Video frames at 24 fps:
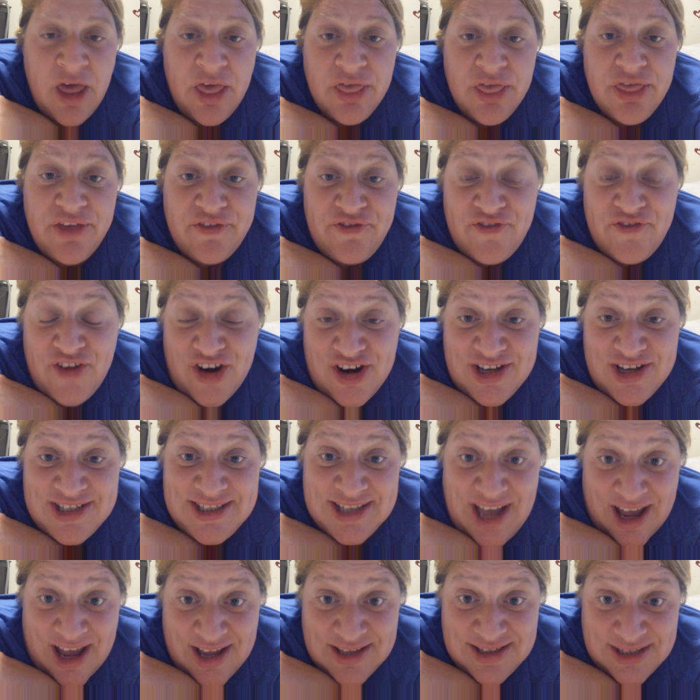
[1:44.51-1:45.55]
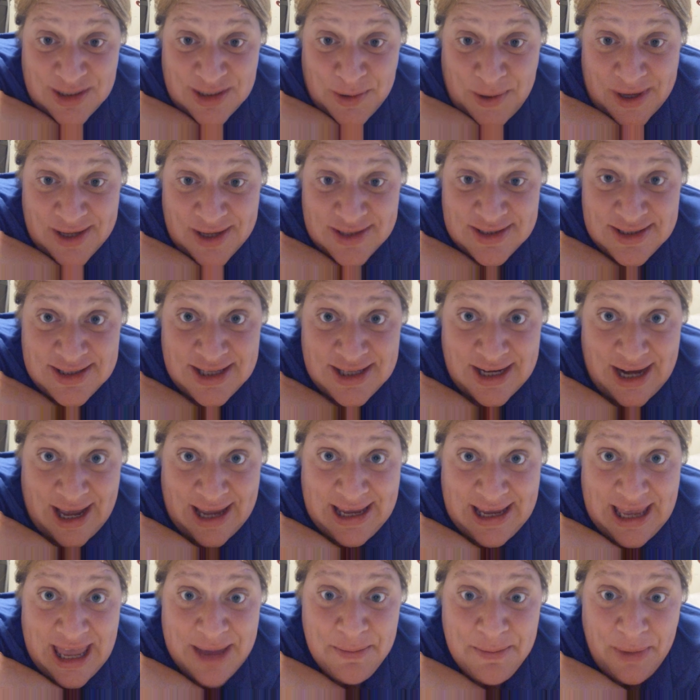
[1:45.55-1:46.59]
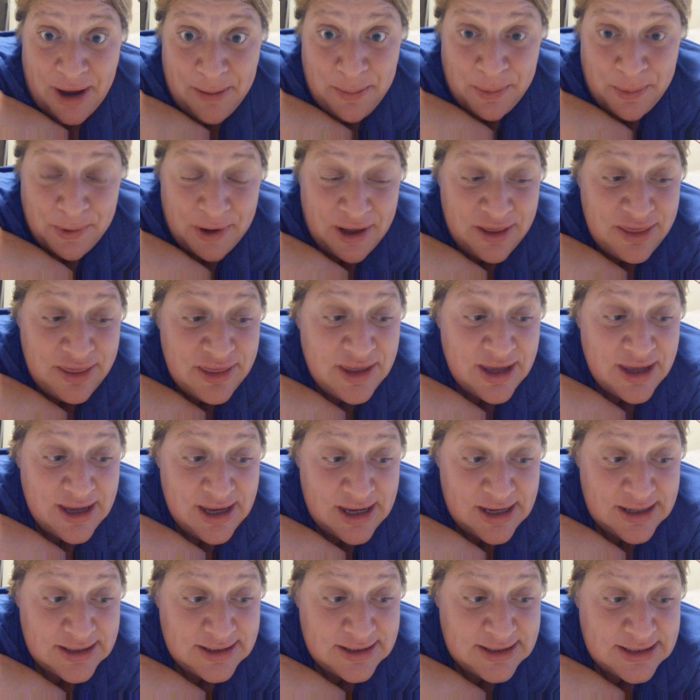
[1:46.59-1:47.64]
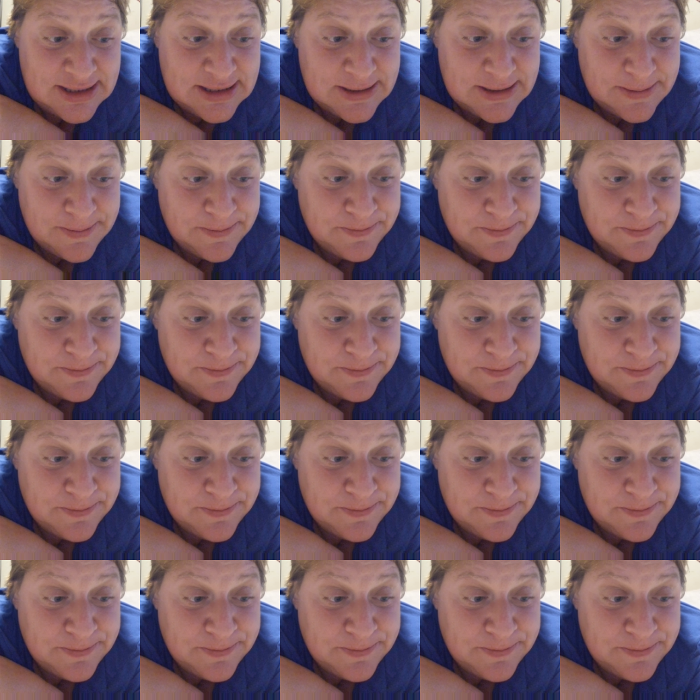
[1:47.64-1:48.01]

the first consequence that I came up with is